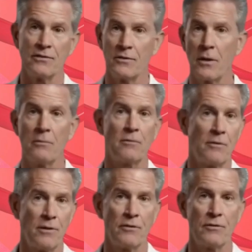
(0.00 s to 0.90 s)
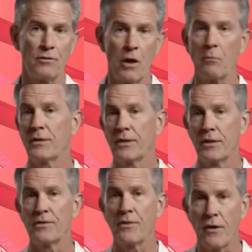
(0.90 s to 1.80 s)
pain, numbness,
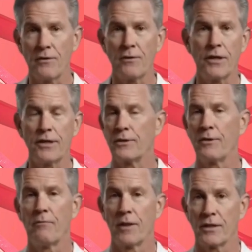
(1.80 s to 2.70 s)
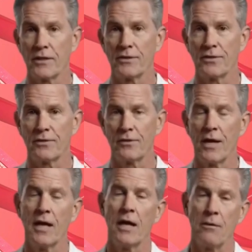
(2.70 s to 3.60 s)
or changes in your skin,
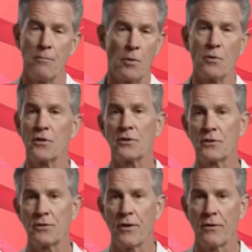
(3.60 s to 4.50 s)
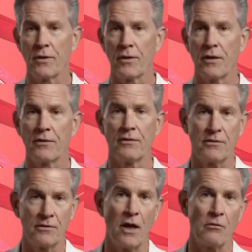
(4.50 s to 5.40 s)
nails, or hair.
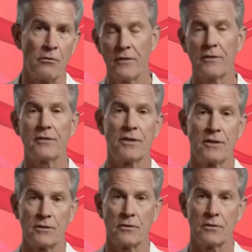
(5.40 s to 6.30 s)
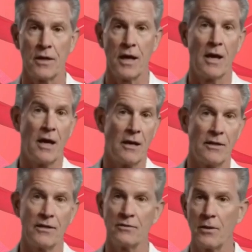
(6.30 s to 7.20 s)
Recognizing these signs early
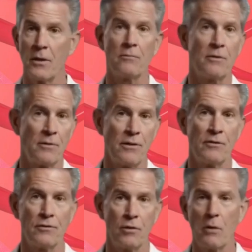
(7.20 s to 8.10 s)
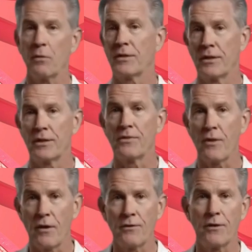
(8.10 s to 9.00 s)
can help prevent serious
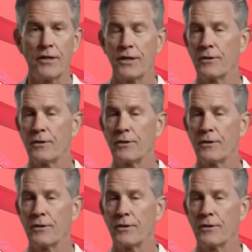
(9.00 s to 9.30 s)
complications.